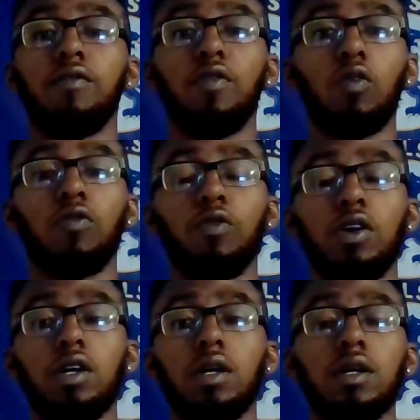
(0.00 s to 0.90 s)
Feel
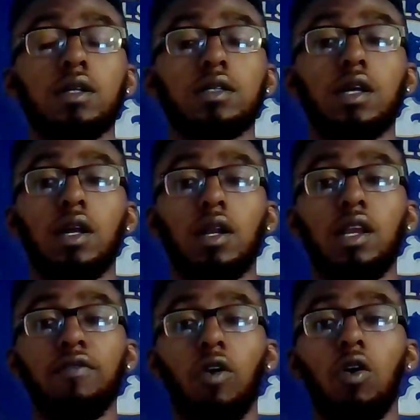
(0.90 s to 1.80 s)
free to
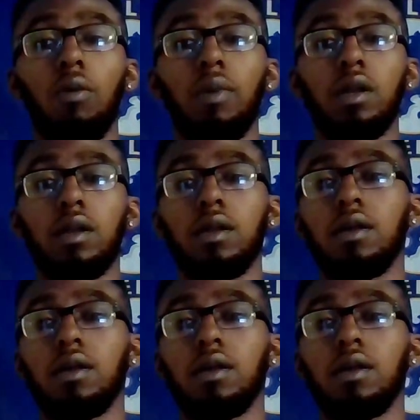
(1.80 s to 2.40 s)
leave a comment